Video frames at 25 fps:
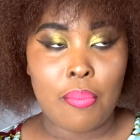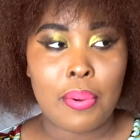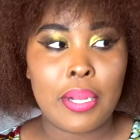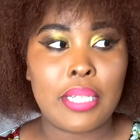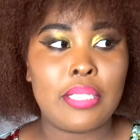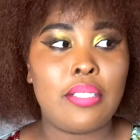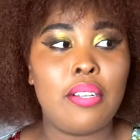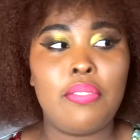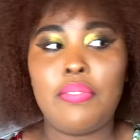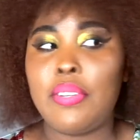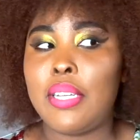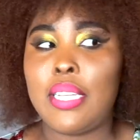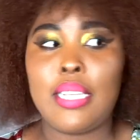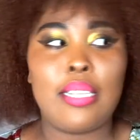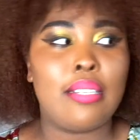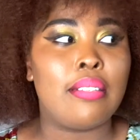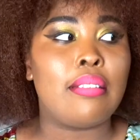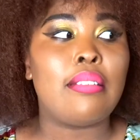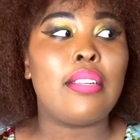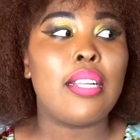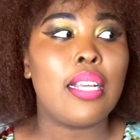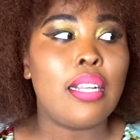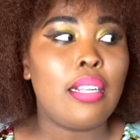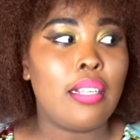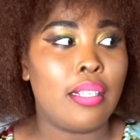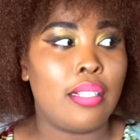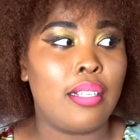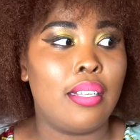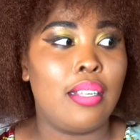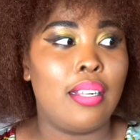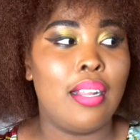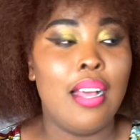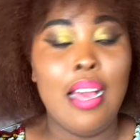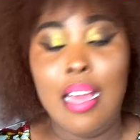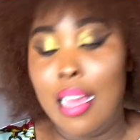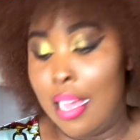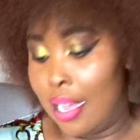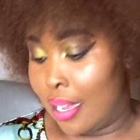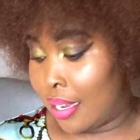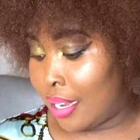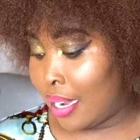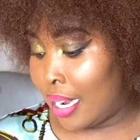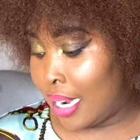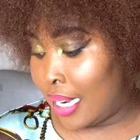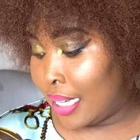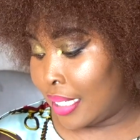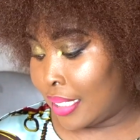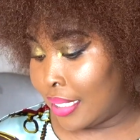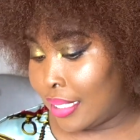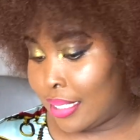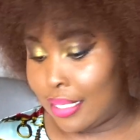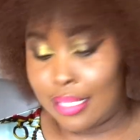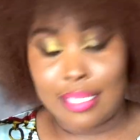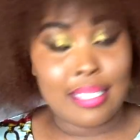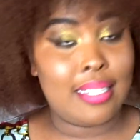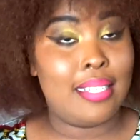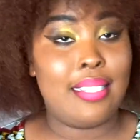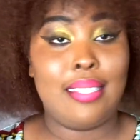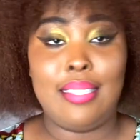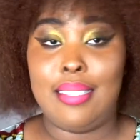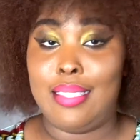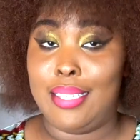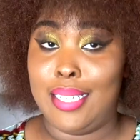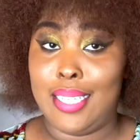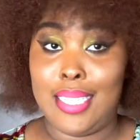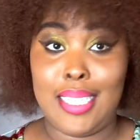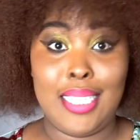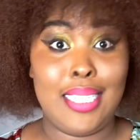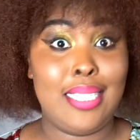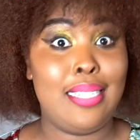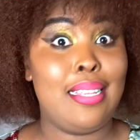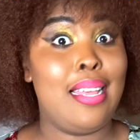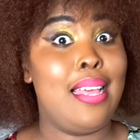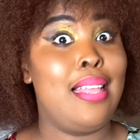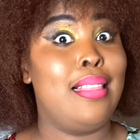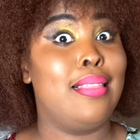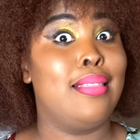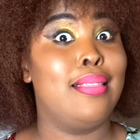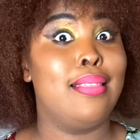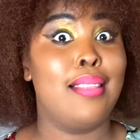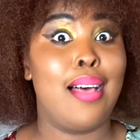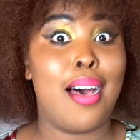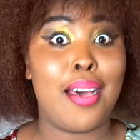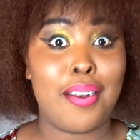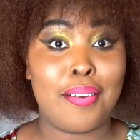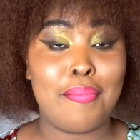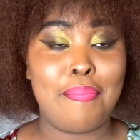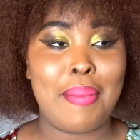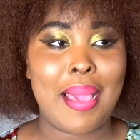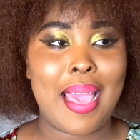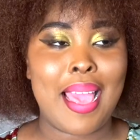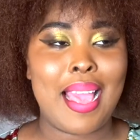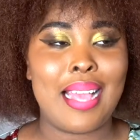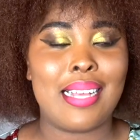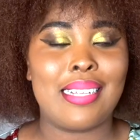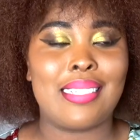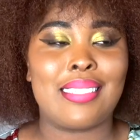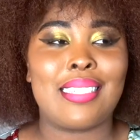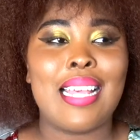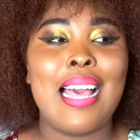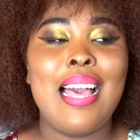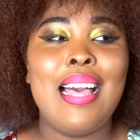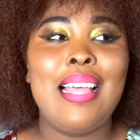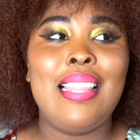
but it's not really little because this is a lot of bags.